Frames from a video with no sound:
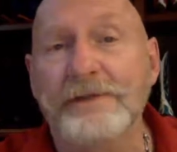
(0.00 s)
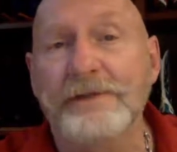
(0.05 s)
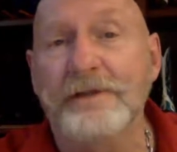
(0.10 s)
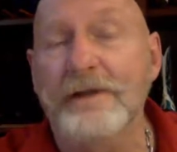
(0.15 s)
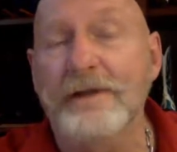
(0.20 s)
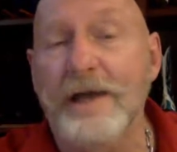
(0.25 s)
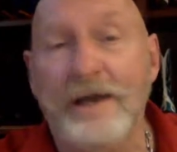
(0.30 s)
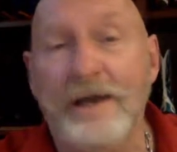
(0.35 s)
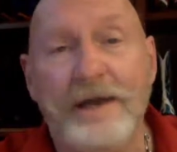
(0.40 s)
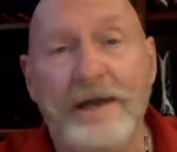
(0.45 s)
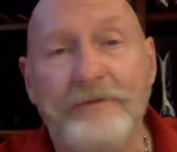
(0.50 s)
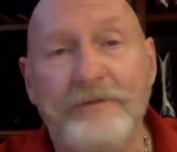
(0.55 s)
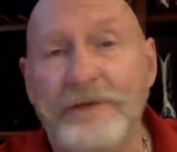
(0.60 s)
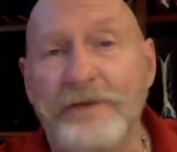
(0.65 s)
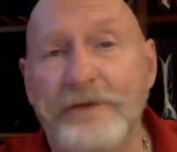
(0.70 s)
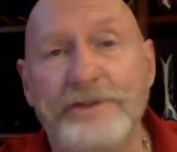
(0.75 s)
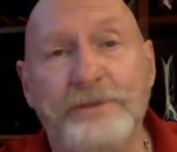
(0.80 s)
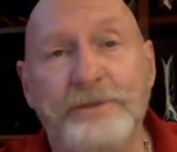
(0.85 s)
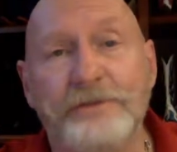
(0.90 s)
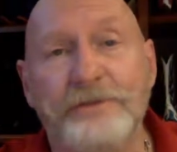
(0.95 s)
And, and I've
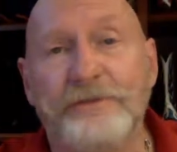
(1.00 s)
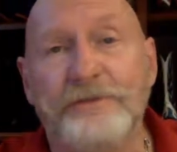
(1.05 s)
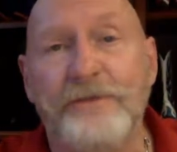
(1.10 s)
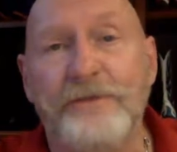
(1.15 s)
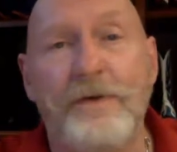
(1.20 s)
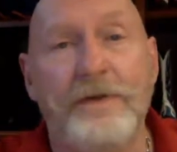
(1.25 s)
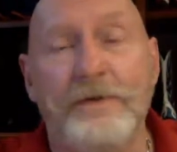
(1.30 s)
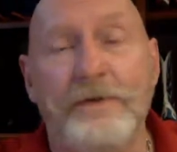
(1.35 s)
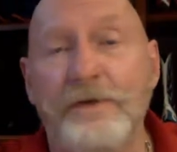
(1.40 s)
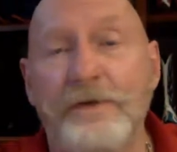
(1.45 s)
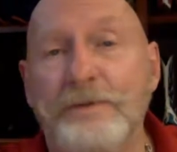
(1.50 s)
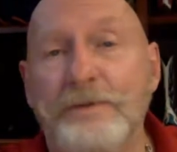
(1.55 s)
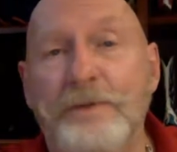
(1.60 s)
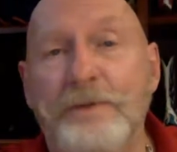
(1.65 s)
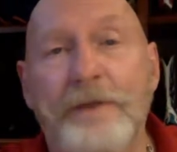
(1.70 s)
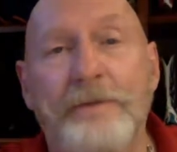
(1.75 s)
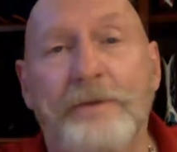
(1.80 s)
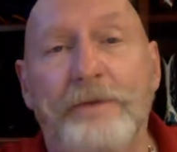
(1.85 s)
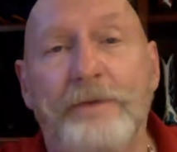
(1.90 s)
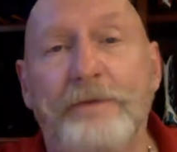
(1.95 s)
told you before that when
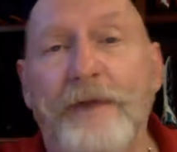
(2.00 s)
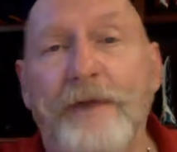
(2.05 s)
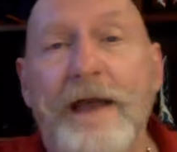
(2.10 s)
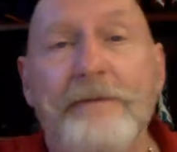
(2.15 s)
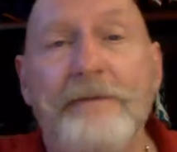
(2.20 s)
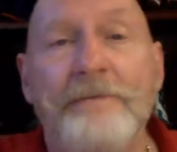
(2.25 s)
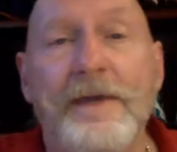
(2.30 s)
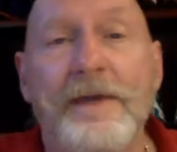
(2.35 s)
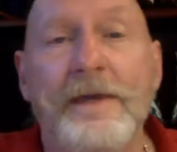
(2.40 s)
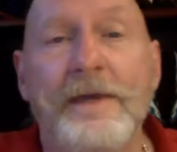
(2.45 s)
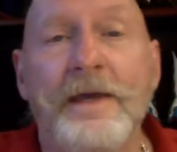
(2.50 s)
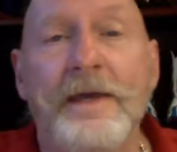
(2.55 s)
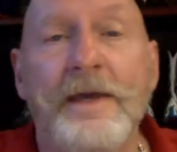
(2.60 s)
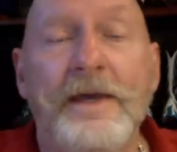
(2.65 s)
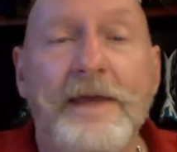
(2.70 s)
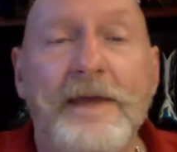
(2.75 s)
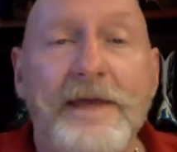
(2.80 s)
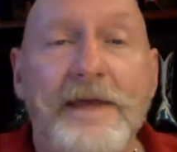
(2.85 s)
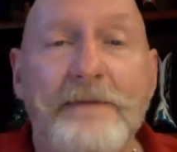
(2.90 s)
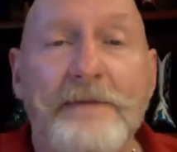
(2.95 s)
people write me
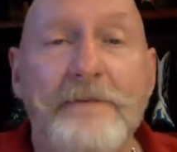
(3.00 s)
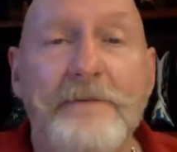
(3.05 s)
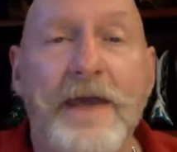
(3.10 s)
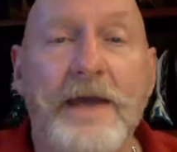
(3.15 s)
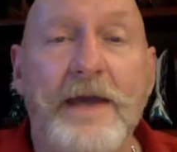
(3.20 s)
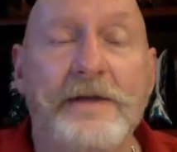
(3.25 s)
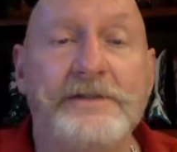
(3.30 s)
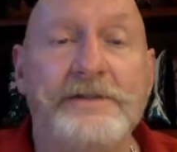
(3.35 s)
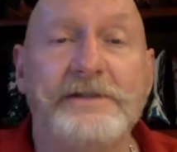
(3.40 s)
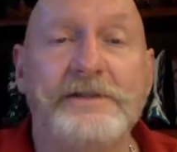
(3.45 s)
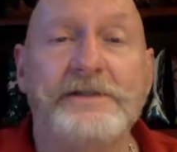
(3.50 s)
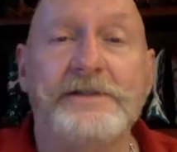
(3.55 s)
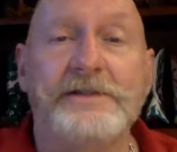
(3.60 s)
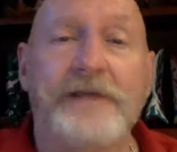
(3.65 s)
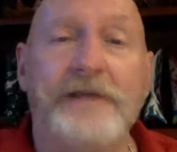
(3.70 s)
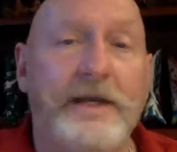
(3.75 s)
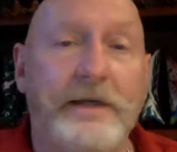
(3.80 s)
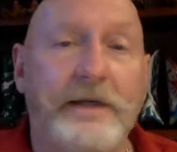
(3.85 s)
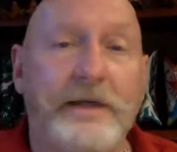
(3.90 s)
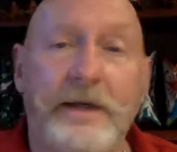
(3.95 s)
emails and
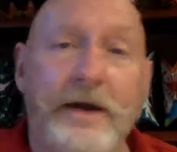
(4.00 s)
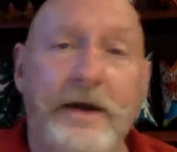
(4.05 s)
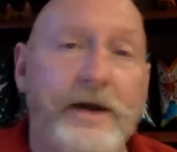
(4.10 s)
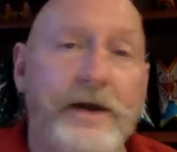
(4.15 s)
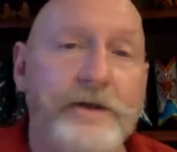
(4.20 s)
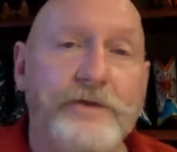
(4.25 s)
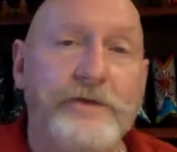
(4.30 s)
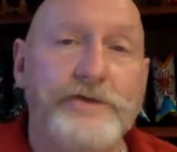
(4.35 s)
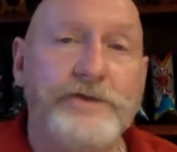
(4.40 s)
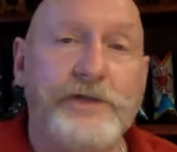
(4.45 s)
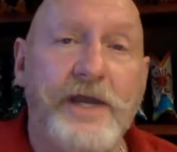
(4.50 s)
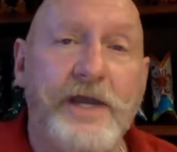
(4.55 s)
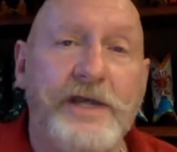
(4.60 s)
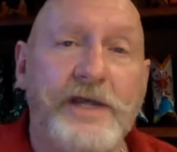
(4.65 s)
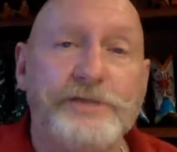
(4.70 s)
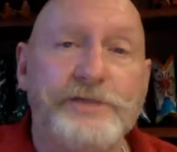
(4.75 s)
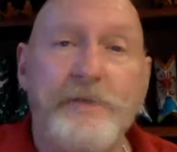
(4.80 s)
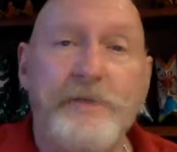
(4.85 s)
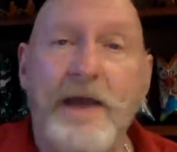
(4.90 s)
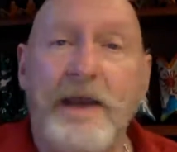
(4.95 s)
say, Larry, you
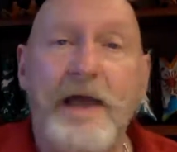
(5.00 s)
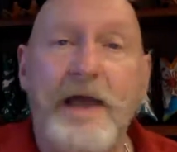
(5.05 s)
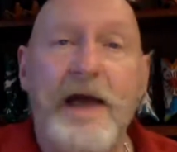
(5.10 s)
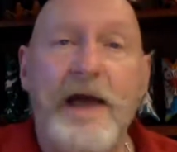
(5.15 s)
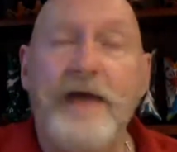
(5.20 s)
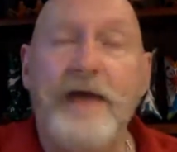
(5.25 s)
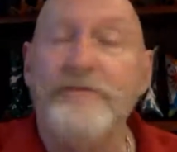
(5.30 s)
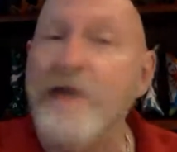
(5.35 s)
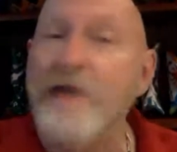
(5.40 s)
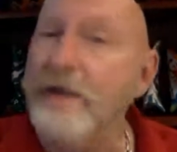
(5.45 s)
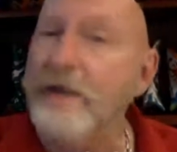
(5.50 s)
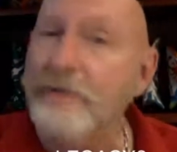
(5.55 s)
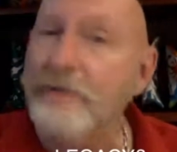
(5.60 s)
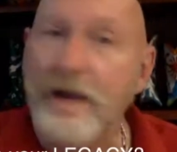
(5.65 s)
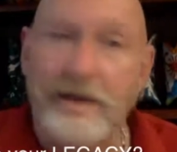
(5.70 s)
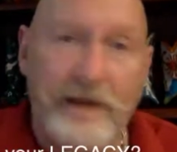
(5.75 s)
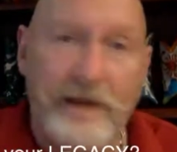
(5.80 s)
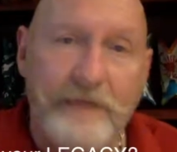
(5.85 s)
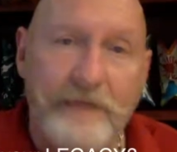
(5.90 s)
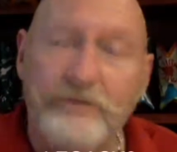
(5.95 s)
changed my life, I
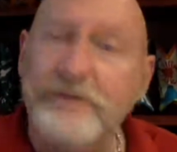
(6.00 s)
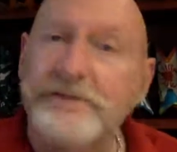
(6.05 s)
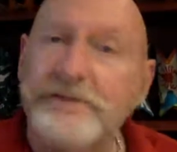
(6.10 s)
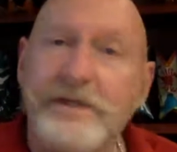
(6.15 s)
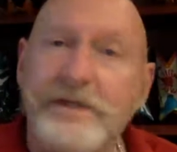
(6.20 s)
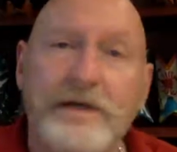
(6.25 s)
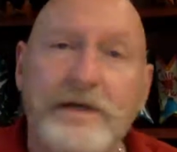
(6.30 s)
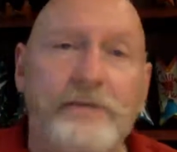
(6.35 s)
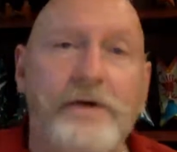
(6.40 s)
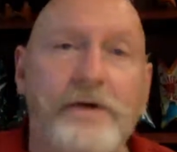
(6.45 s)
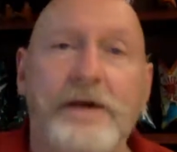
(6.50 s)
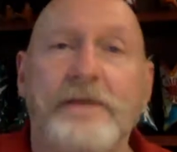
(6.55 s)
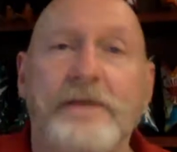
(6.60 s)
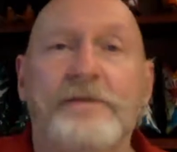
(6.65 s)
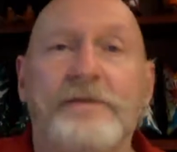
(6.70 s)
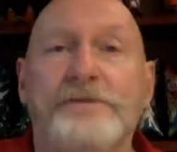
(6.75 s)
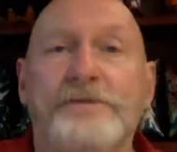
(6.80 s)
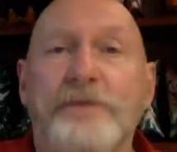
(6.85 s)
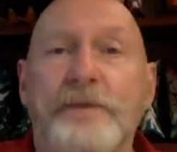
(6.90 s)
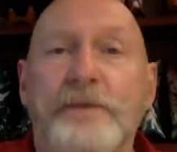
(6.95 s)
write every single one of
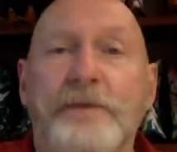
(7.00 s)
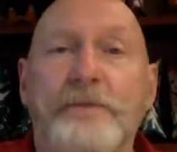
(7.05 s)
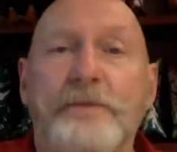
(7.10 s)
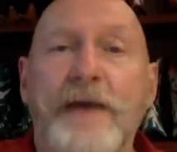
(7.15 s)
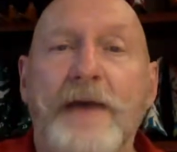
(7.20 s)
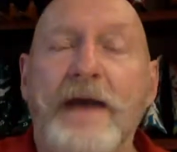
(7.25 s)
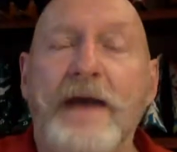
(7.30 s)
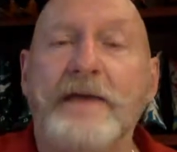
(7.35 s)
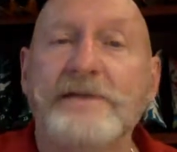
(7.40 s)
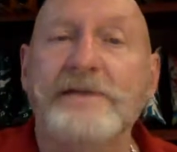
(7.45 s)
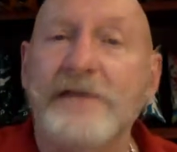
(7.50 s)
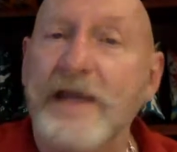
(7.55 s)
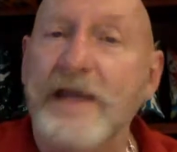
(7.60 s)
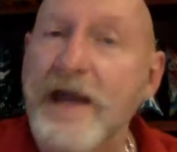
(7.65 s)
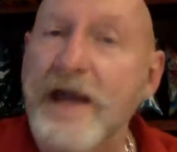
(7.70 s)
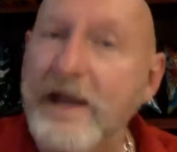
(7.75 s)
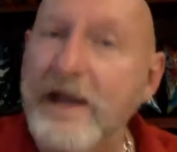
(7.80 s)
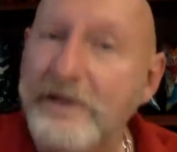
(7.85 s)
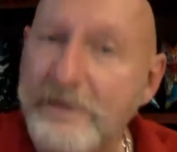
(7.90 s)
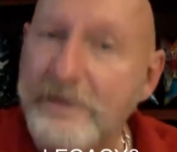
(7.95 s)
those people back and say,
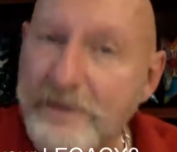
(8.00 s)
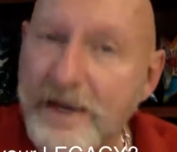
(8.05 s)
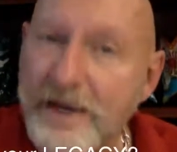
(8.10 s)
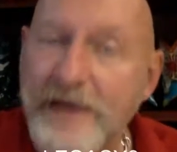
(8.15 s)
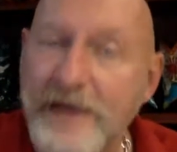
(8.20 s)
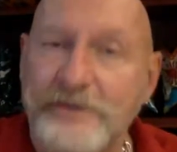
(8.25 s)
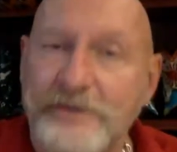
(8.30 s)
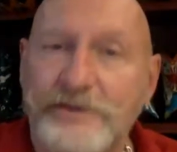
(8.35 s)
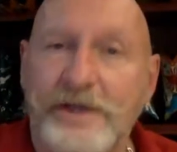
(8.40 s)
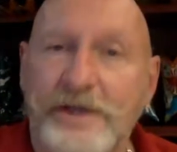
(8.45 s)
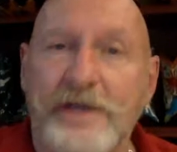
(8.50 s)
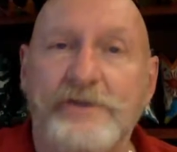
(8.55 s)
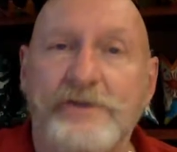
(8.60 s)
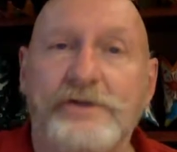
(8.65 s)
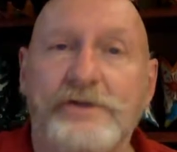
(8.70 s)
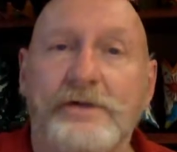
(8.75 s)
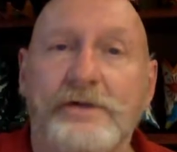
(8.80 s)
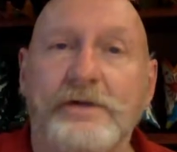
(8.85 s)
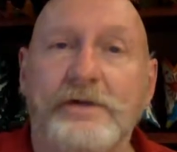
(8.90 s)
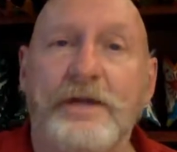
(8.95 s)
I did not
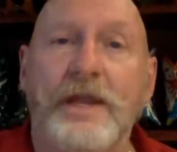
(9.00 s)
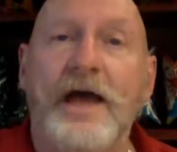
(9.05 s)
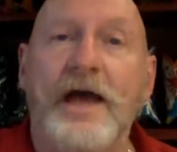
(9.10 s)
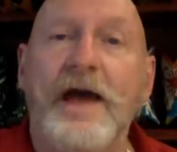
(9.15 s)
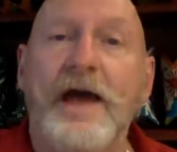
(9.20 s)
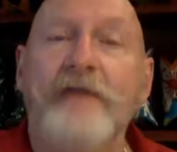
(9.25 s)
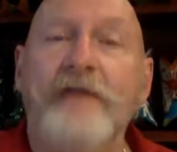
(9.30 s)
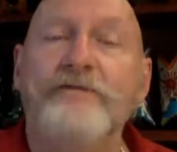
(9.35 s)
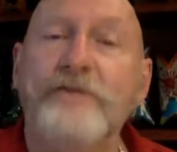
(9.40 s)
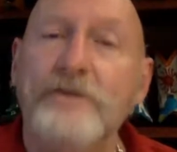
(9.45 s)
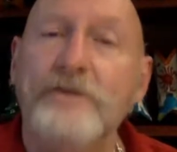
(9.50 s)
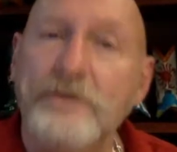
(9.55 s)
change your life.